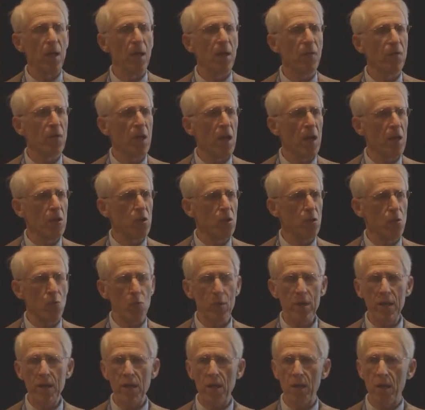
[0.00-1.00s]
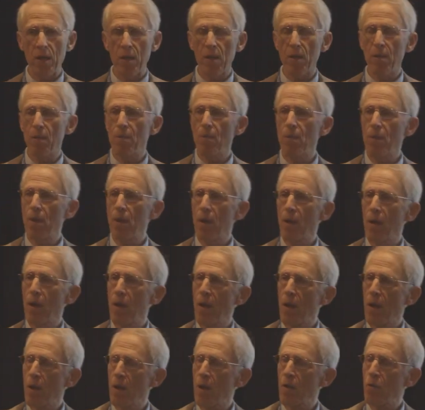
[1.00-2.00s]
of Costa Rica,
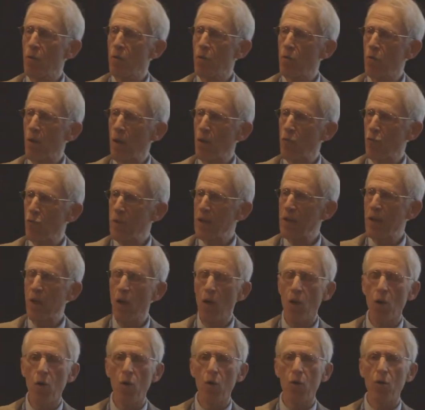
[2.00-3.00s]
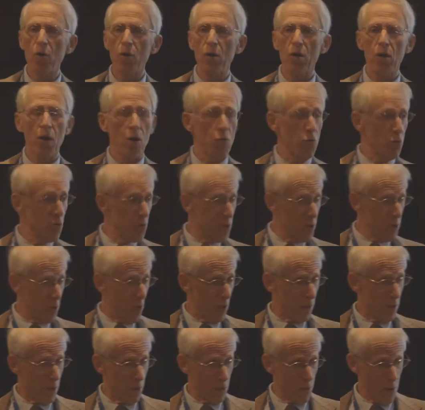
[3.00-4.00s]
Rodrigo
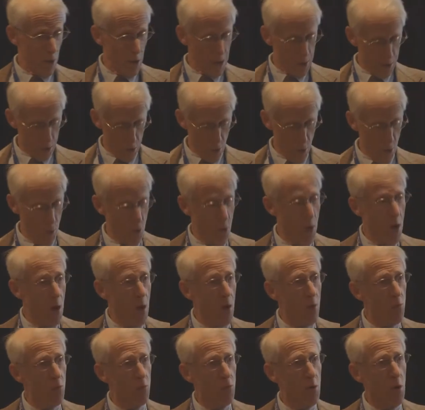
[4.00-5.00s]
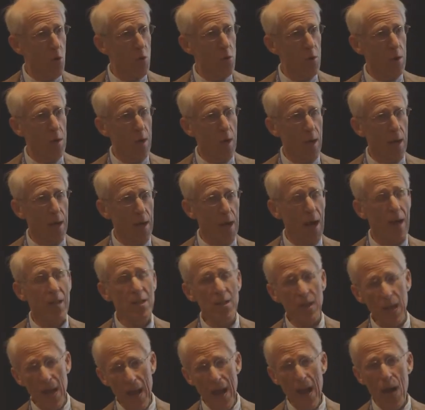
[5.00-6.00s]
Carazo, wrote, and
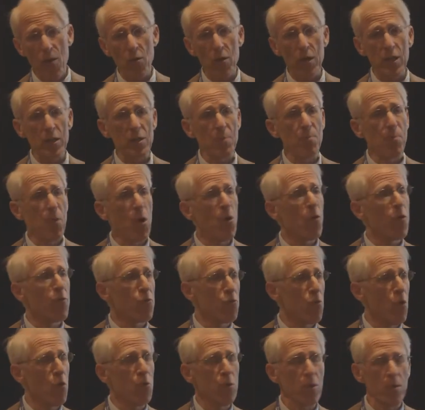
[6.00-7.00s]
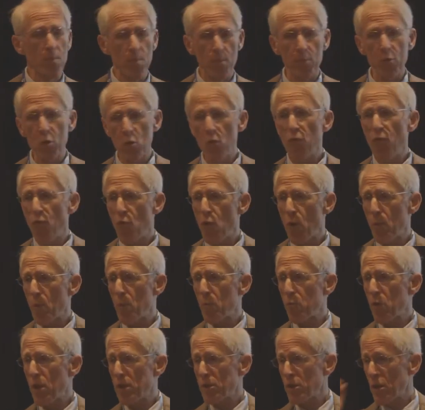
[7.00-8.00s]
Oscar Arias, both wrote, two former
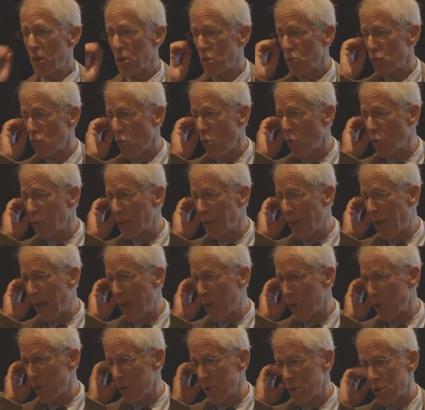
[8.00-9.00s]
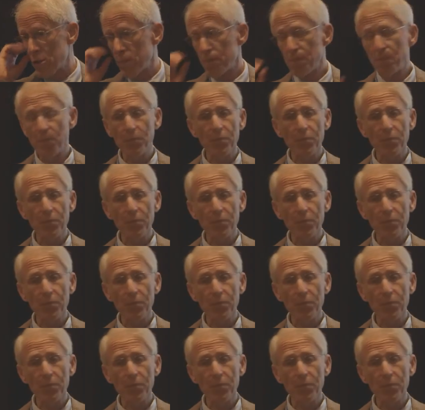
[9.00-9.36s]
presidents, wrote letters